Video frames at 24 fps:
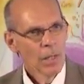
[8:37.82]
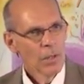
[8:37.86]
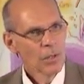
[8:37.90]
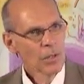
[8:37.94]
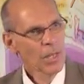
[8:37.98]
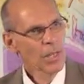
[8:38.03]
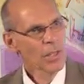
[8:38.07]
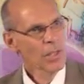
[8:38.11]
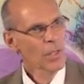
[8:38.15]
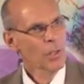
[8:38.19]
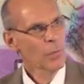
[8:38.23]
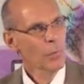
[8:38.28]

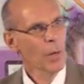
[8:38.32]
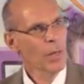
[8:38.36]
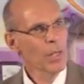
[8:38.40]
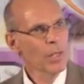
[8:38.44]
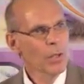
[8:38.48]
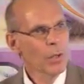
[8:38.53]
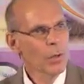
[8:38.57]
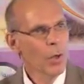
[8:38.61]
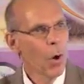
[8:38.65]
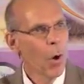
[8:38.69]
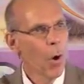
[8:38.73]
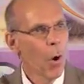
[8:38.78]
Jesus went
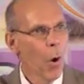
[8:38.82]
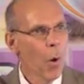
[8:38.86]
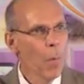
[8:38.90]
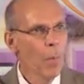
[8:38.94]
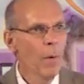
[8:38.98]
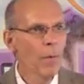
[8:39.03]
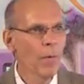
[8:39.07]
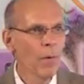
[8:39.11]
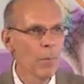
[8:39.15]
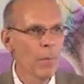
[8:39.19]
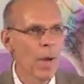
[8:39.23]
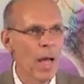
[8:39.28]
into the
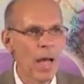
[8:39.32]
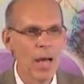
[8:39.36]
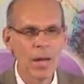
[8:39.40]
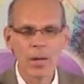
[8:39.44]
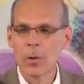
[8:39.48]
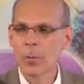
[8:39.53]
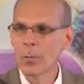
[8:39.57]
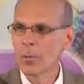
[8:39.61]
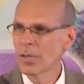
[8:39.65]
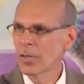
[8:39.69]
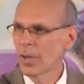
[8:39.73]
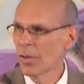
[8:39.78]
home of a
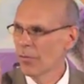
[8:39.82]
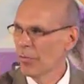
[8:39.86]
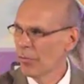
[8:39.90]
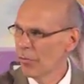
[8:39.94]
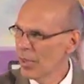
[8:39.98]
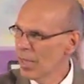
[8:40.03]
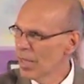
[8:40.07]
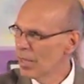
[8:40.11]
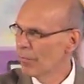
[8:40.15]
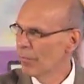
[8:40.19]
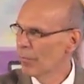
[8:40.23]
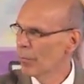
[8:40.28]
man who was a
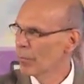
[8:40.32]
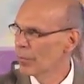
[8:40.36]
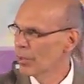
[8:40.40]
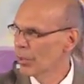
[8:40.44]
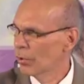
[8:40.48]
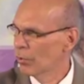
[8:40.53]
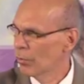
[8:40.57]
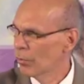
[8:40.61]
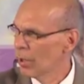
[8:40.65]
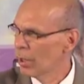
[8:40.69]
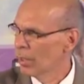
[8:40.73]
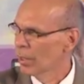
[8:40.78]
thief, who was
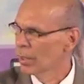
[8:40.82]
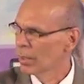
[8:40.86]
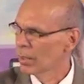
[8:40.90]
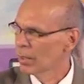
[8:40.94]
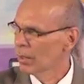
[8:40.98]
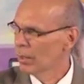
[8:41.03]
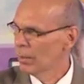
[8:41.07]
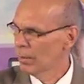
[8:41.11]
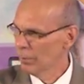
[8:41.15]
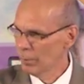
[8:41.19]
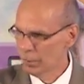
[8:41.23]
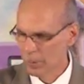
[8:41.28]

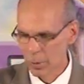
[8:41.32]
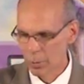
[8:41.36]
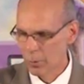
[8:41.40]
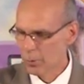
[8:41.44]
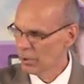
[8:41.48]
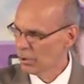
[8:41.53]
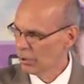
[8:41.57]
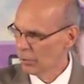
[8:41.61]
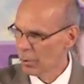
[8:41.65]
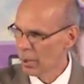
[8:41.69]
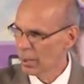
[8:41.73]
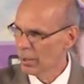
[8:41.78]

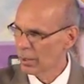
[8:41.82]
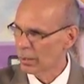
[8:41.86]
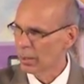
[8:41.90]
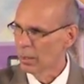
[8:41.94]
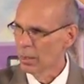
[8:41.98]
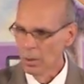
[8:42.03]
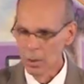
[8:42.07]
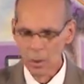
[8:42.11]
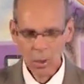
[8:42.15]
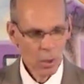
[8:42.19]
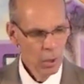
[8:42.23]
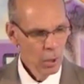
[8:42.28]

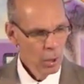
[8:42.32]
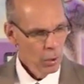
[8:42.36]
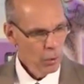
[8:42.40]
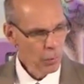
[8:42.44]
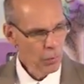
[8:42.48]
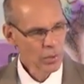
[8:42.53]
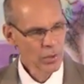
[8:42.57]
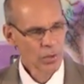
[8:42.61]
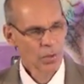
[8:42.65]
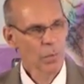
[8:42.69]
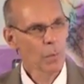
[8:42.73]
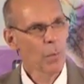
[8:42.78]
crooked,
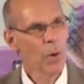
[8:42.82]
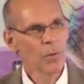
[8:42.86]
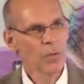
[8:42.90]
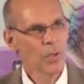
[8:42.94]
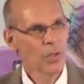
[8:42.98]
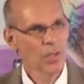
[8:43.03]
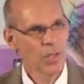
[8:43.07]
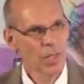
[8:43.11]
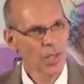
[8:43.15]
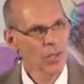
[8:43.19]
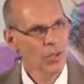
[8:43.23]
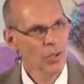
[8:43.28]
who was the
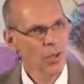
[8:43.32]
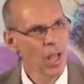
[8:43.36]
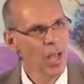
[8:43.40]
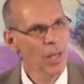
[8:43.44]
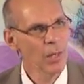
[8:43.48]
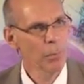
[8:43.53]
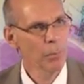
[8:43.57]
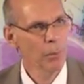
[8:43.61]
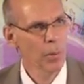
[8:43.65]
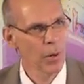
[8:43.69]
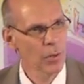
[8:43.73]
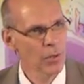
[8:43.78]
most
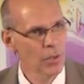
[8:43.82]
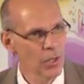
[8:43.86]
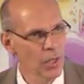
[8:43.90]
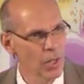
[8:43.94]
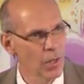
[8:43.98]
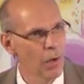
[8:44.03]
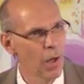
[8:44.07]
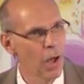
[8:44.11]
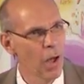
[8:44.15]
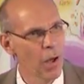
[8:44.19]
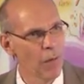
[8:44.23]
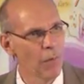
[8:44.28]
disliked
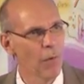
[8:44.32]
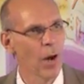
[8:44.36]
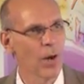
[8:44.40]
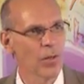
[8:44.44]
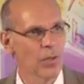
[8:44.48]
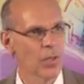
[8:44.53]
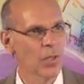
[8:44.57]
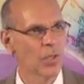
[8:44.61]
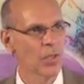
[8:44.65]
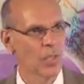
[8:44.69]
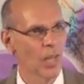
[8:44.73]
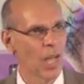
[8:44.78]
person of our
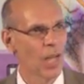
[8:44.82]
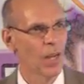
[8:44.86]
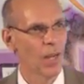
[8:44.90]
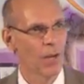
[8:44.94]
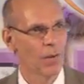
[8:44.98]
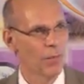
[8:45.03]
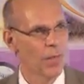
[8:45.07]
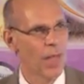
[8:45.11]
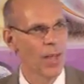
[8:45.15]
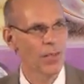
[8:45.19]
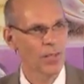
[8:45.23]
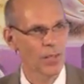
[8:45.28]

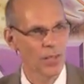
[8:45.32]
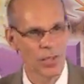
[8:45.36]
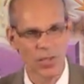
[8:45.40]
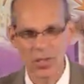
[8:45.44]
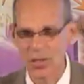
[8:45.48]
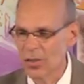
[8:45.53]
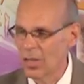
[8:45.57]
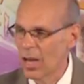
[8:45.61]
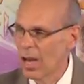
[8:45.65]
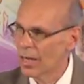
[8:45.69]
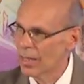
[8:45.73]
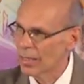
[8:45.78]
society, of that
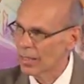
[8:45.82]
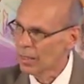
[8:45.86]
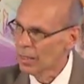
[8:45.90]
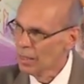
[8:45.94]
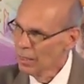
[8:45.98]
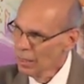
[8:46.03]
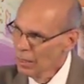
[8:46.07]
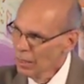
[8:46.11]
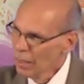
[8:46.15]
society.